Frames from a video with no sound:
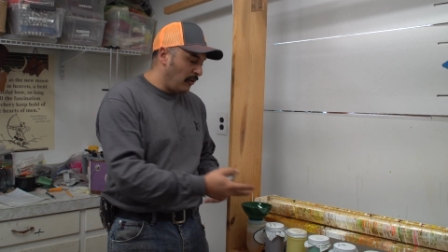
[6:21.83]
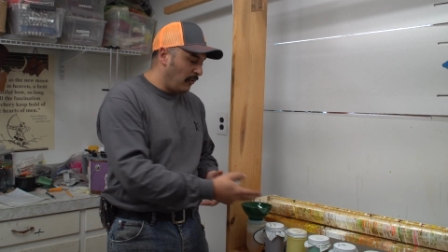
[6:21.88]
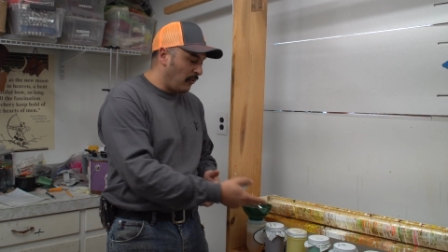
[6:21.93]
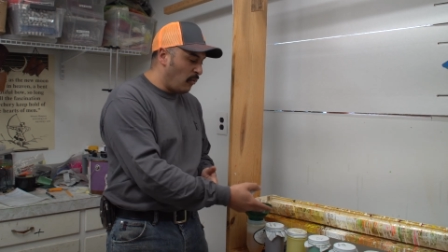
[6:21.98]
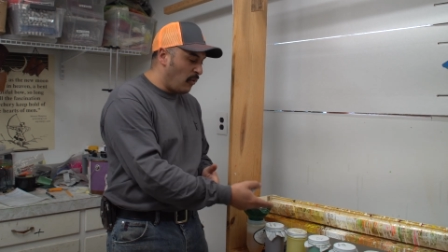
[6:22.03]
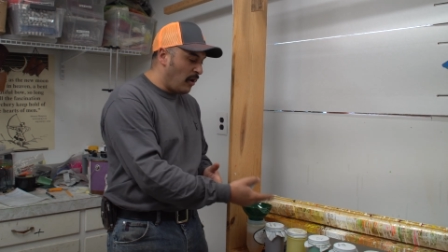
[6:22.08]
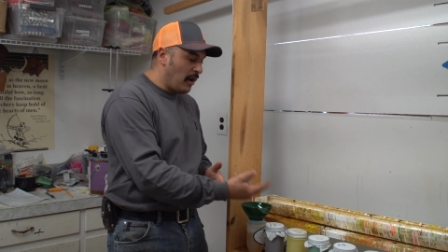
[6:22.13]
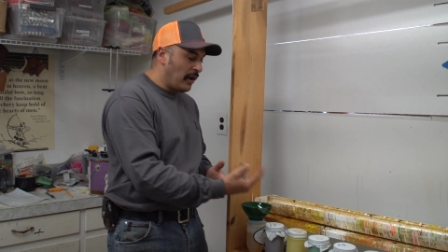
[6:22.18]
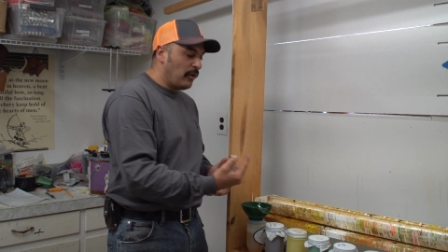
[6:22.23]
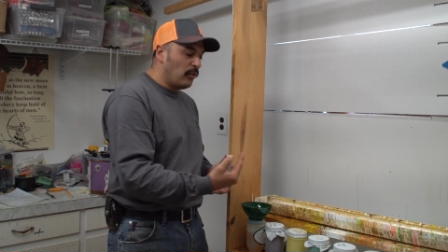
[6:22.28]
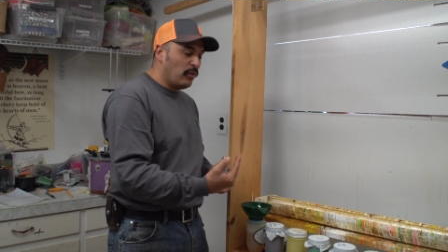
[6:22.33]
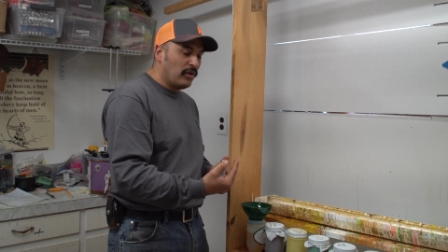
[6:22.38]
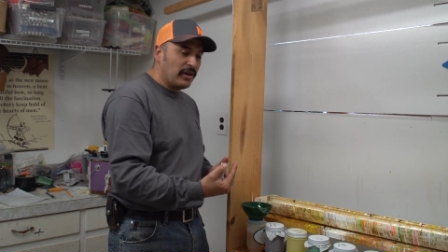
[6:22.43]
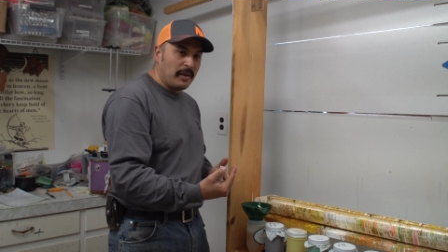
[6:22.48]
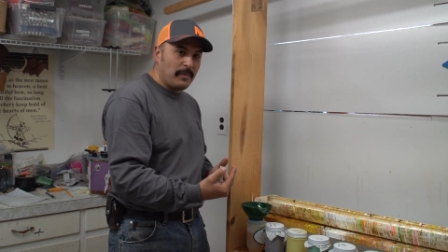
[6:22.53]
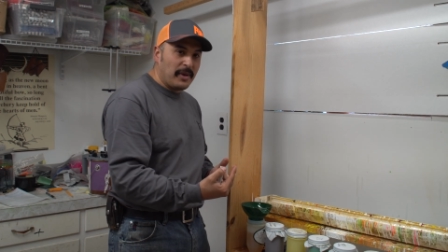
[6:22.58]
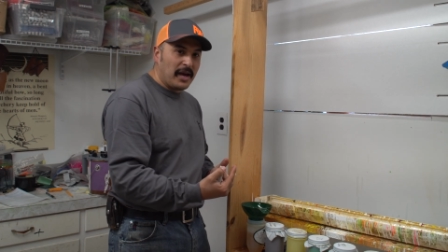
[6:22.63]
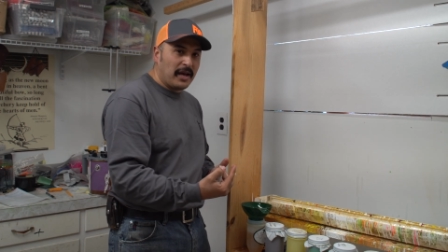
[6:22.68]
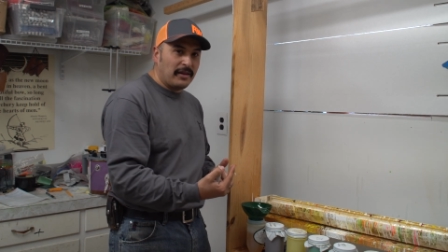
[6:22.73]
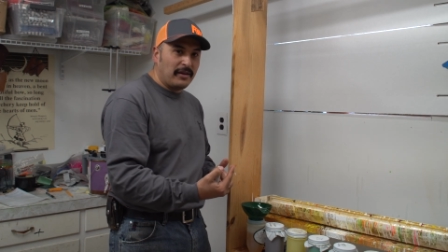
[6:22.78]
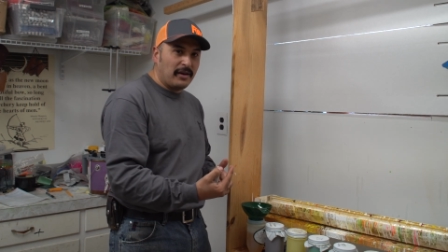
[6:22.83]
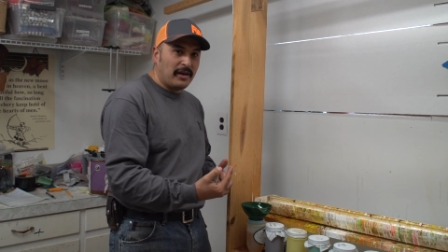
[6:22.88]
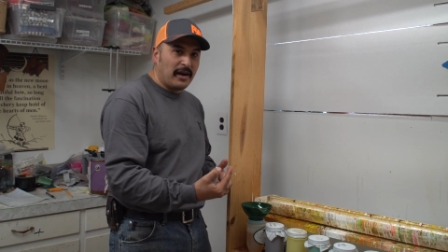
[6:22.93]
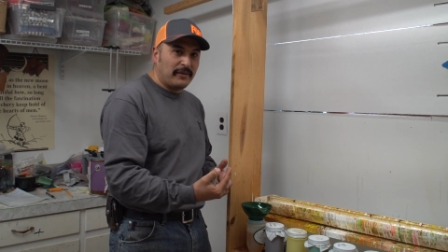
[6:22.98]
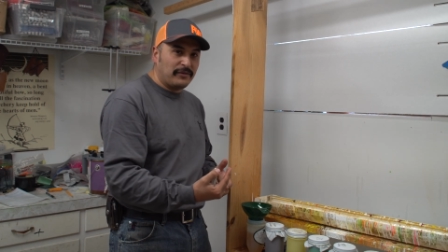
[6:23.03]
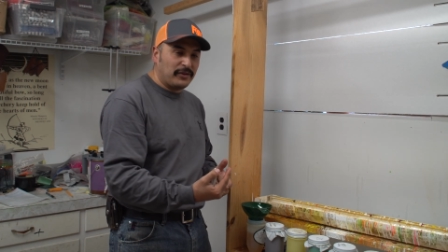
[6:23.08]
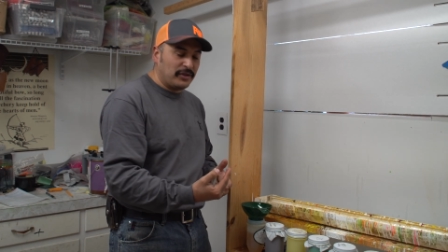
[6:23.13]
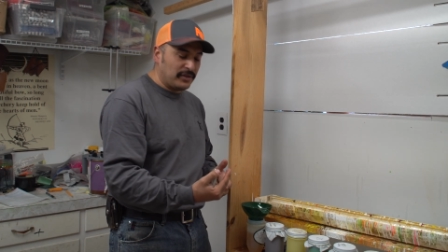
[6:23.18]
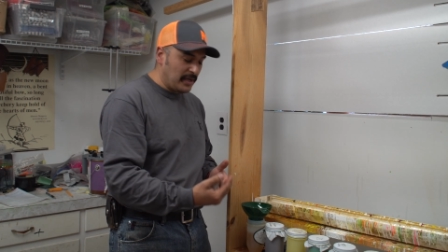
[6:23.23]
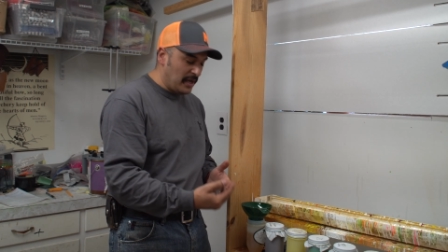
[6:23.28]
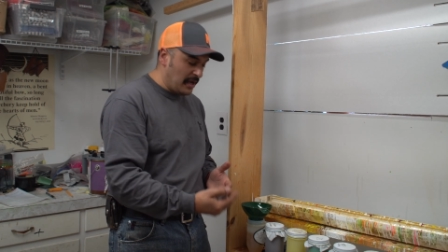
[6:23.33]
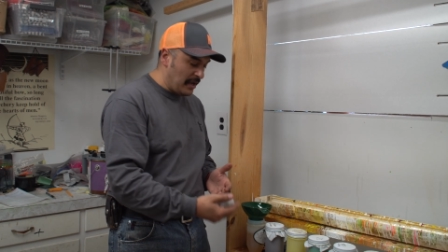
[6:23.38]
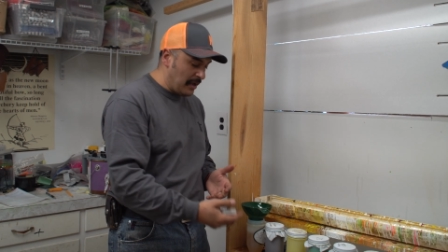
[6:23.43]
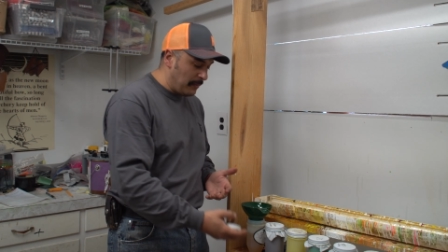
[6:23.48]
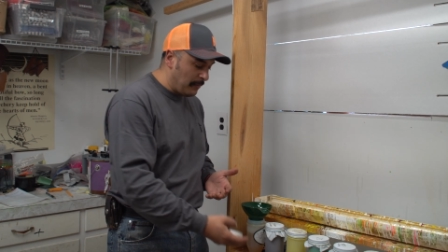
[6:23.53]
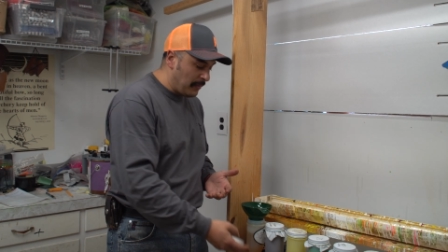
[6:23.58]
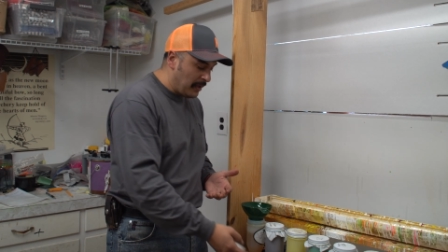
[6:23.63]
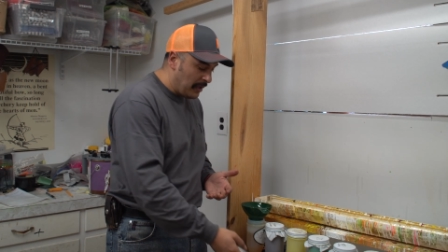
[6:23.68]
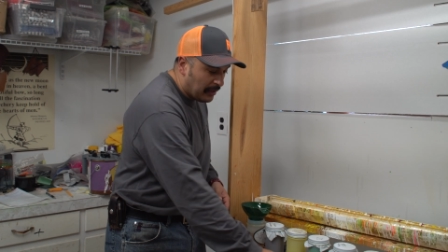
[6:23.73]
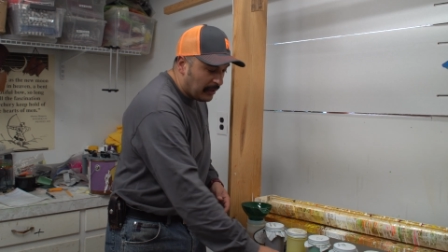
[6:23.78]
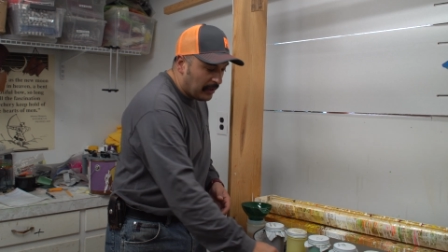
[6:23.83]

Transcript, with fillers: All the water will come out of there after time.